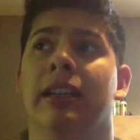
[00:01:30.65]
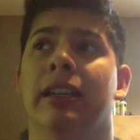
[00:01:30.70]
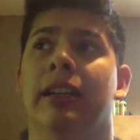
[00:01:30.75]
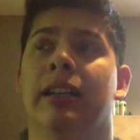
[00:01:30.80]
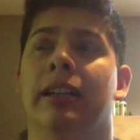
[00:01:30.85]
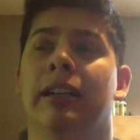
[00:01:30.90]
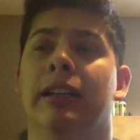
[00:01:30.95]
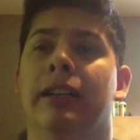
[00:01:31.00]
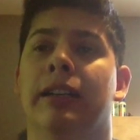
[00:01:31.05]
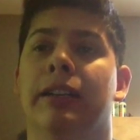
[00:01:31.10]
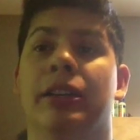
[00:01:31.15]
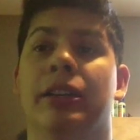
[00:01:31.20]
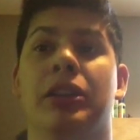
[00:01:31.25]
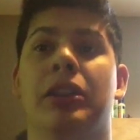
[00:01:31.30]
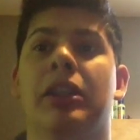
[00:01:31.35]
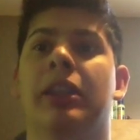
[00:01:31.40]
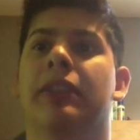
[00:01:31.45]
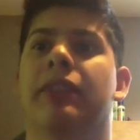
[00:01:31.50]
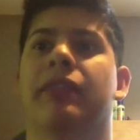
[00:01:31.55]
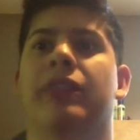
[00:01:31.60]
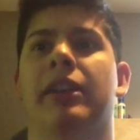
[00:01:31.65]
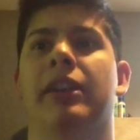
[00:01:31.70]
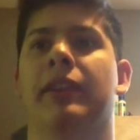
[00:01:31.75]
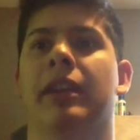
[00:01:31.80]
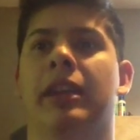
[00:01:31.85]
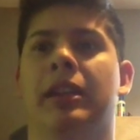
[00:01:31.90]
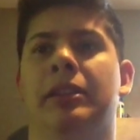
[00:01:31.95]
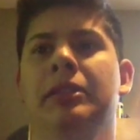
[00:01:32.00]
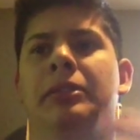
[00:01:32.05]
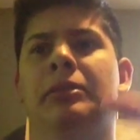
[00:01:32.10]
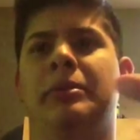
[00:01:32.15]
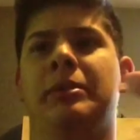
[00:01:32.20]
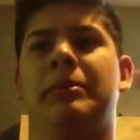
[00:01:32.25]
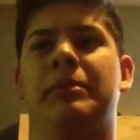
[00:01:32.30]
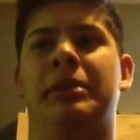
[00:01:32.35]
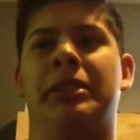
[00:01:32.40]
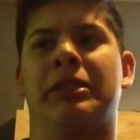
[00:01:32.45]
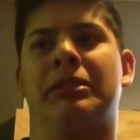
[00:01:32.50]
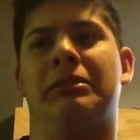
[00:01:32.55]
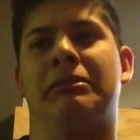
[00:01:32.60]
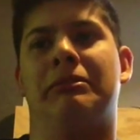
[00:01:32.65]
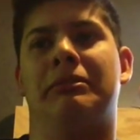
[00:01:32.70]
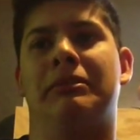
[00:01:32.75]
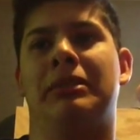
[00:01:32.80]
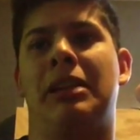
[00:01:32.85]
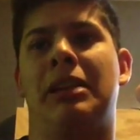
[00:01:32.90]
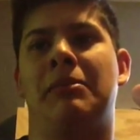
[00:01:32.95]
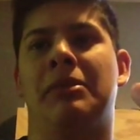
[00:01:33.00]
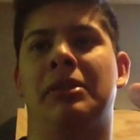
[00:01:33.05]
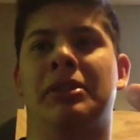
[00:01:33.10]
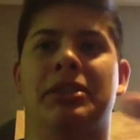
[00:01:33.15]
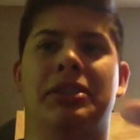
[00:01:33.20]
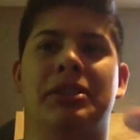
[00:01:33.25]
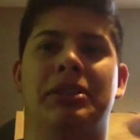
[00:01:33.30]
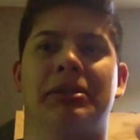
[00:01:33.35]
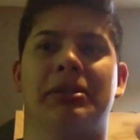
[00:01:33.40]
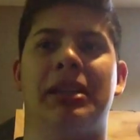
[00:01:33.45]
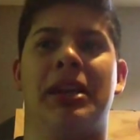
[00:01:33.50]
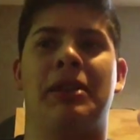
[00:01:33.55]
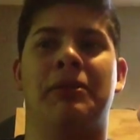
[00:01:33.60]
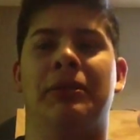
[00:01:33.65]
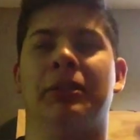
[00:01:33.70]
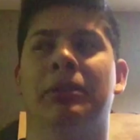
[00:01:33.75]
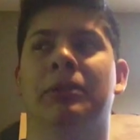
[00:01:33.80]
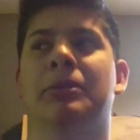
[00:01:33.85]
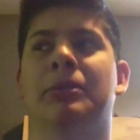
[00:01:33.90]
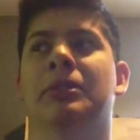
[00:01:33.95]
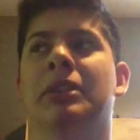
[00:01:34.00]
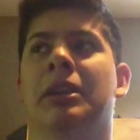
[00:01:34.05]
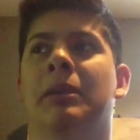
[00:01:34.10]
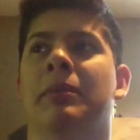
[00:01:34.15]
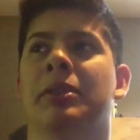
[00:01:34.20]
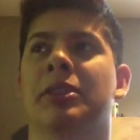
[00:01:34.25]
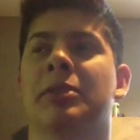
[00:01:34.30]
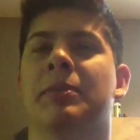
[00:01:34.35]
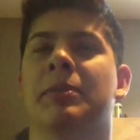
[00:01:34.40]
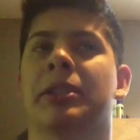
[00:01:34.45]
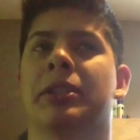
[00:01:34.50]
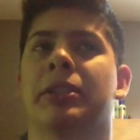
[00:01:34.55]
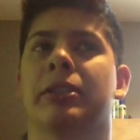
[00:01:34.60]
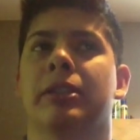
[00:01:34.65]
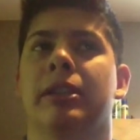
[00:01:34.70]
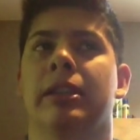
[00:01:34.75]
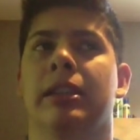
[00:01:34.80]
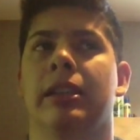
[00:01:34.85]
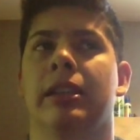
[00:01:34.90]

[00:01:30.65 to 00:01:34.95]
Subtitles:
Then you got the 5 gallon, a little bit bigger. Not much. Not really a whole lot much bigger.